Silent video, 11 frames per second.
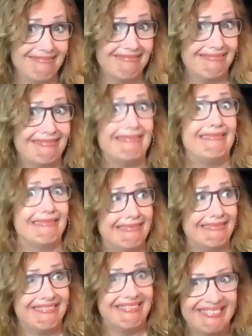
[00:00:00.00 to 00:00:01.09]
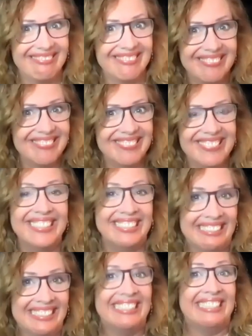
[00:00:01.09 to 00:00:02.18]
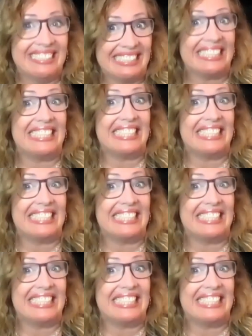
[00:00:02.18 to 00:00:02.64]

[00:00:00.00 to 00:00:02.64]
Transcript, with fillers: detail. I think that the premier's office went. We're done.